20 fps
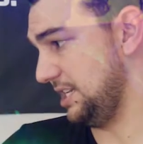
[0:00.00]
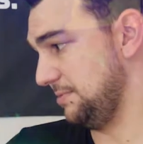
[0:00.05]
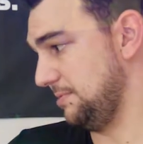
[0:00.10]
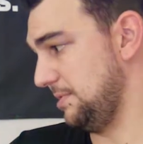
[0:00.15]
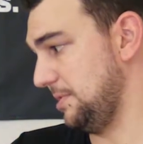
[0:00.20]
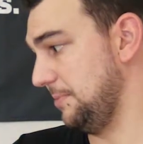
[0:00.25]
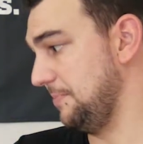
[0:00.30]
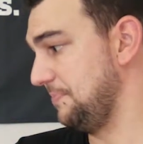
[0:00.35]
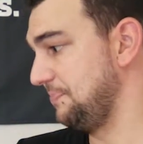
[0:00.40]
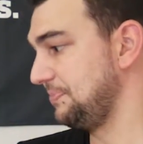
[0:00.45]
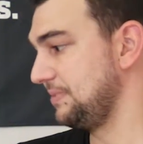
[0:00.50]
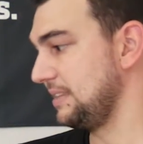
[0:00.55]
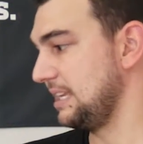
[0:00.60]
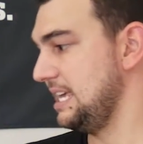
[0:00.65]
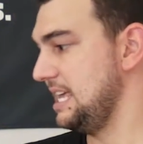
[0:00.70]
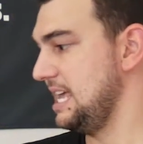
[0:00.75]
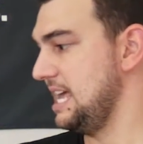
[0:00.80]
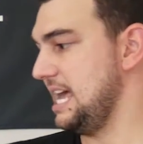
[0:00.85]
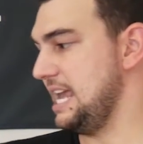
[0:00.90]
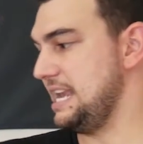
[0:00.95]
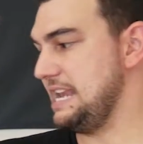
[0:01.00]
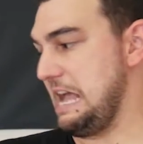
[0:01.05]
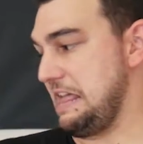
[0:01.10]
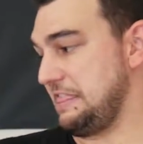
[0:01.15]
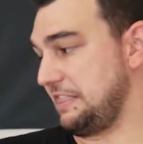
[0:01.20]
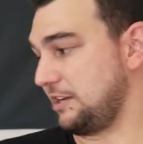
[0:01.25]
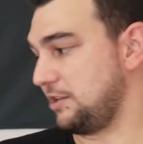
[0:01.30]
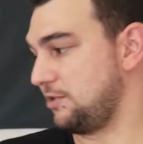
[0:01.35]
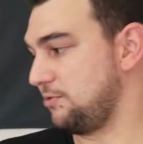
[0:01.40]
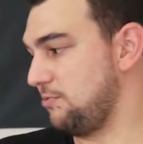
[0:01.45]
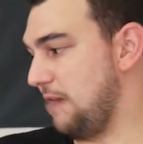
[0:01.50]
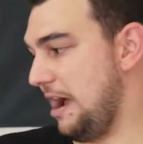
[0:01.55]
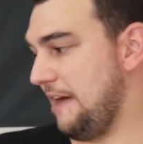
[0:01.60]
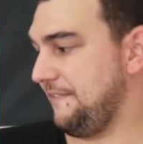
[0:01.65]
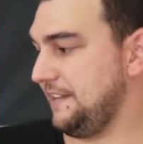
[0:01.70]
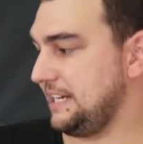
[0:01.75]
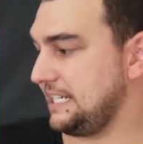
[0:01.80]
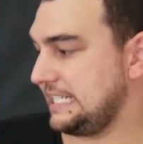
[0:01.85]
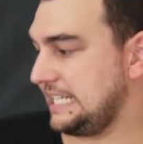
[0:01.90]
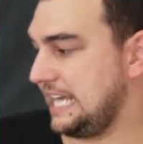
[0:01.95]
well. Now the
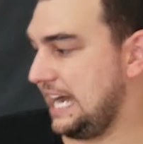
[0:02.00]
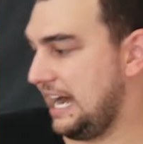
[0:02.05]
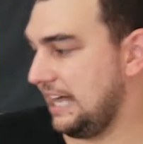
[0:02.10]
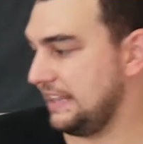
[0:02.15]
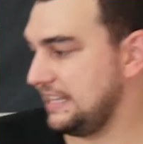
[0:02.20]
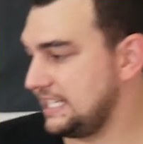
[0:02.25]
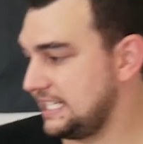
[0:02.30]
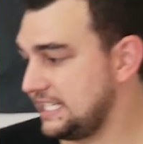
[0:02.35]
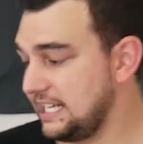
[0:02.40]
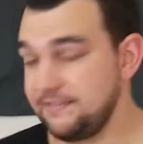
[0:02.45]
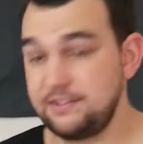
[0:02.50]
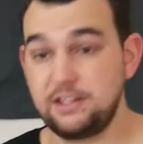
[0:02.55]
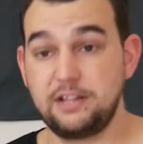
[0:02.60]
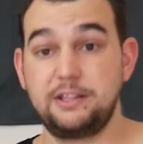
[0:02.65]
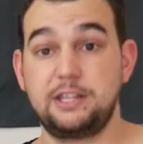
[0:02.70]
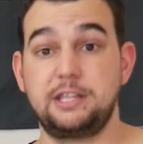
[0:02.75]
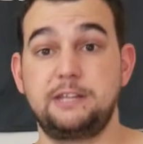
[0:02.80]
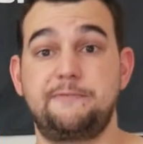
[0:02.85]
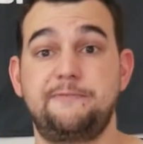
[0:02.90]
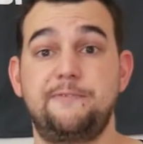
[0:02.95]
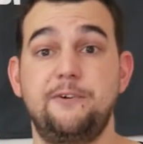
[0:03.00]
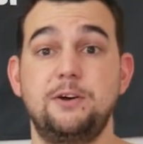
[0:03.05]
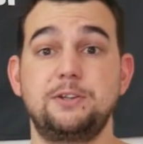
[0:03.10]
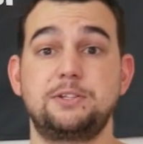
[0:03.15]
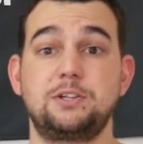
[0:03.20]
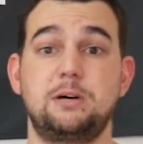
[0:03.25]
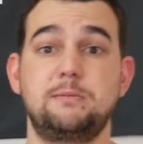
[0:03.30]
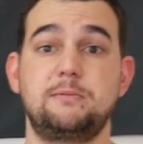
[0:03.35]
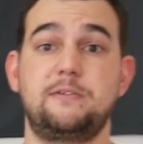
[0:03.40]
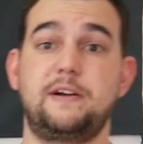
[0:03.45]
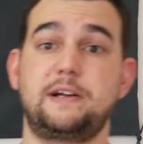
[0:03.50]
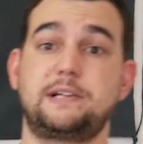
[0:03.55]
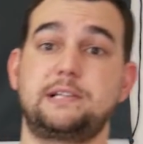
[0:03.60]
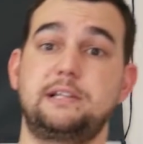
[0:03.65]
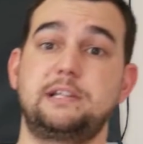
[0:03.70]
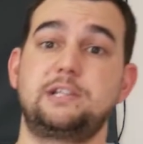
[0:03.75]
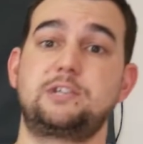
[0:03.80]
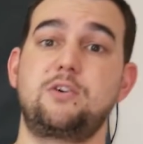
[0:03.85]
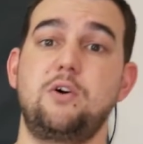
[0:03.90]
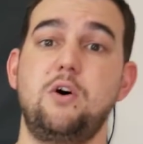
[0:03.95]
graphics card, this is something that the first time I've
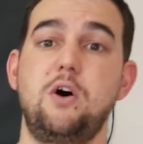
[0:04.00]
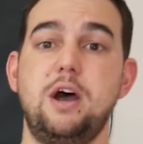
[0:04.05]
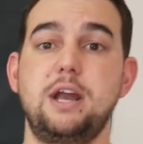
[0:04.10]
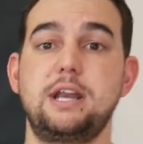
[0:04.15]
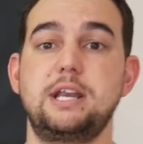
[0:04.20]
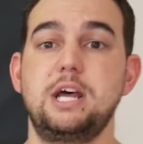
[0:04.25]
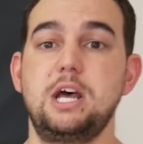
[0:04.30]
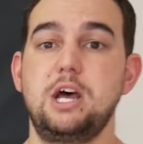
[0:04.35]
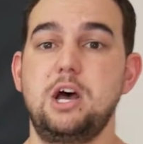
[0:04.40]
actually tried.